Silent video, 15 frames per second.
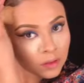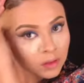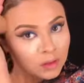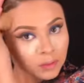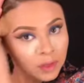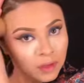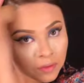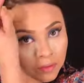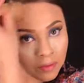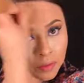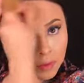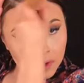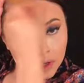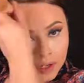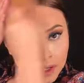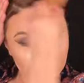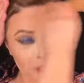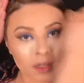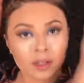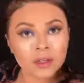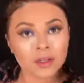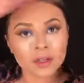On my
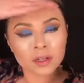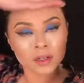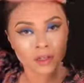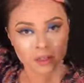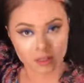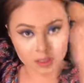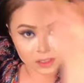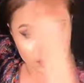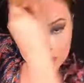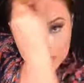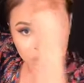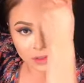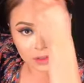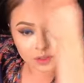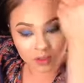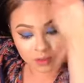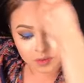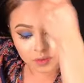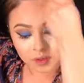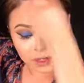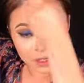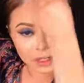forehead, because this
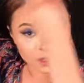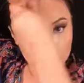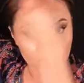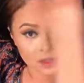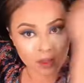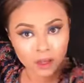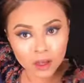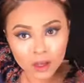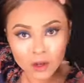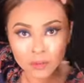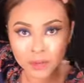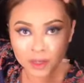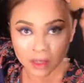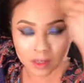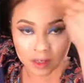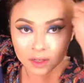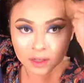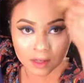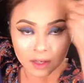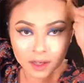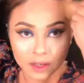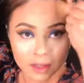forehead needs all the help it can
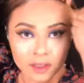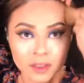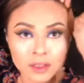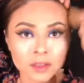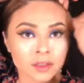get.